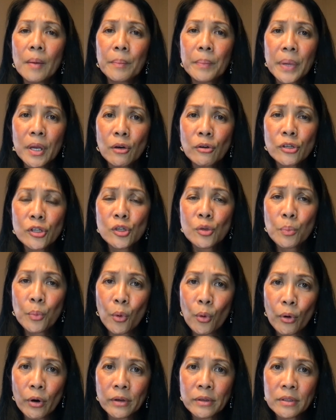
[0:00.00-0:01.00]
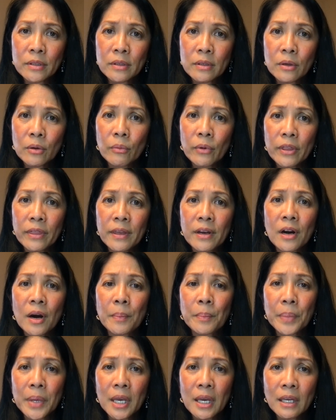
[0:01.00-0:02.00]
Peer support within our
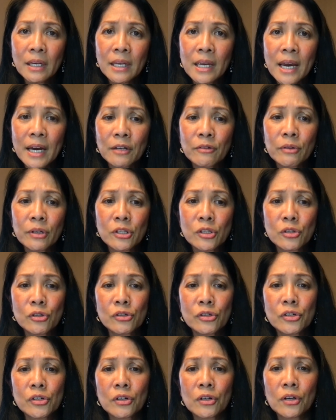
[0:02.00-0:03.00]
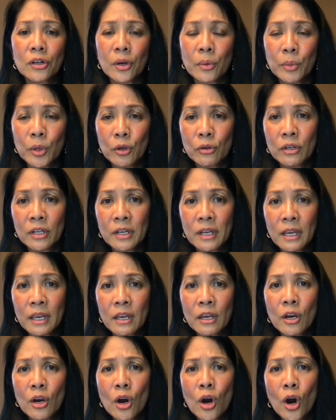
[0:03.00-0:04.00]
pediatric surgical community
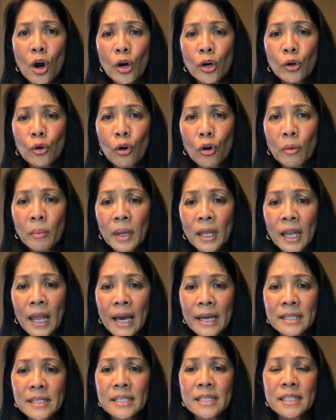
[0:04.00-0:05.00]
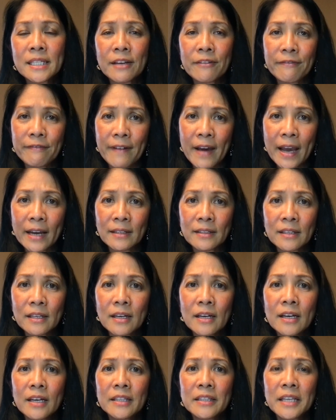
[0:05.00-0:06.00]
normalizes the fact
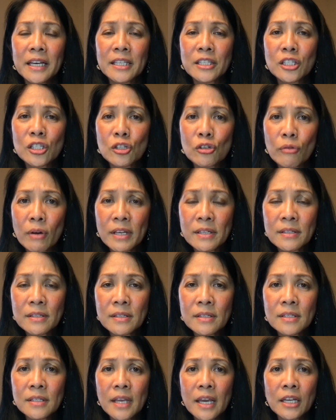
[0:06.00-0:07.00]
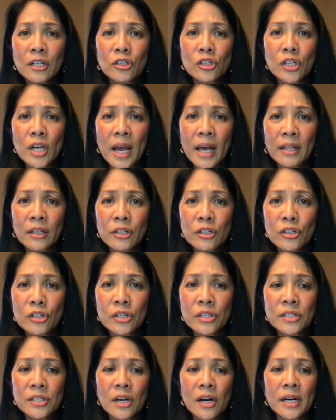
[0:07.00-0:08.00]
that stresses and
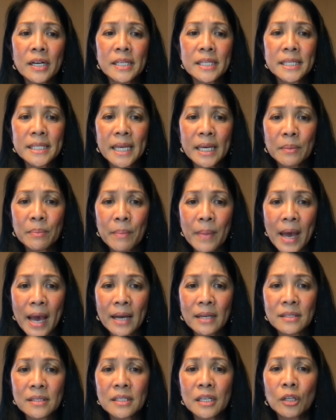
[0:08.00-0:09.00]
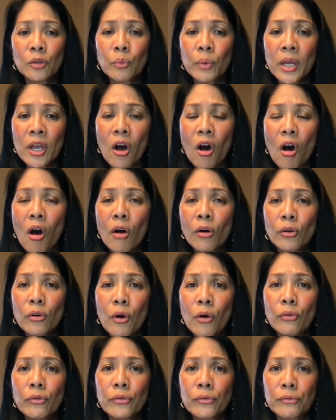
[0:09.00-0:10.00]
challenges are setbacks that we all
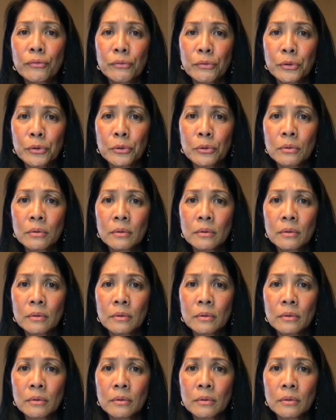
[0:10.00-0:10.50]
go through.